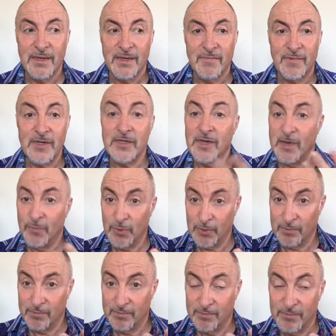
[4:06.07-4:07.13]
For example,
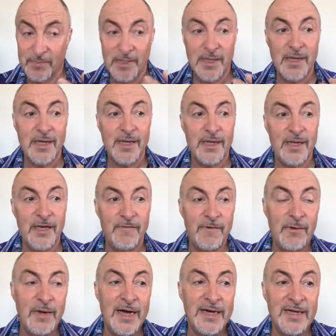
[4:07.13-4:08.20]
if
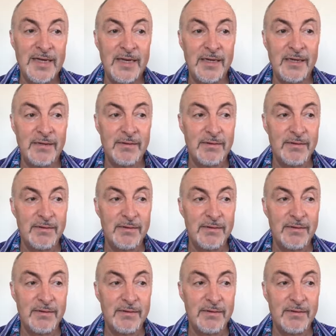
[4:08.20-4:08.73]
you had a